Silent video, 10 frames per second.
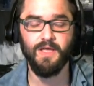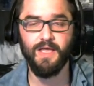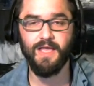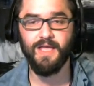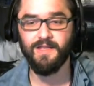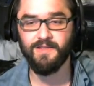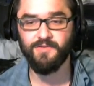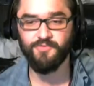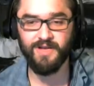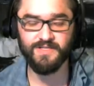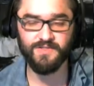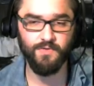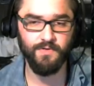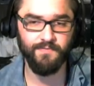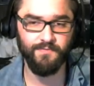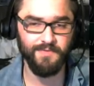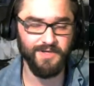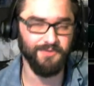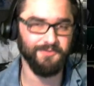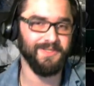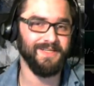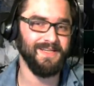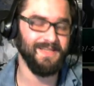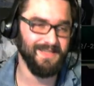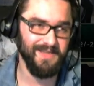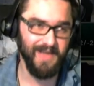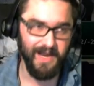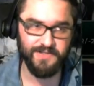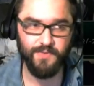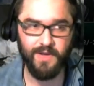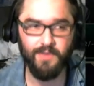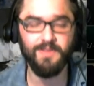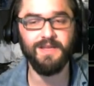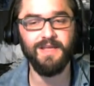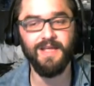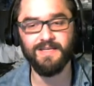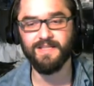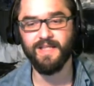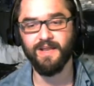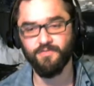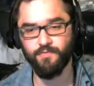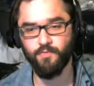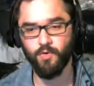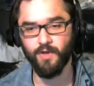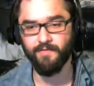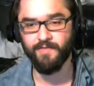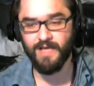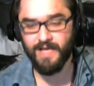And the drain is sort of, you got to swing with it again to get that extra 4 life.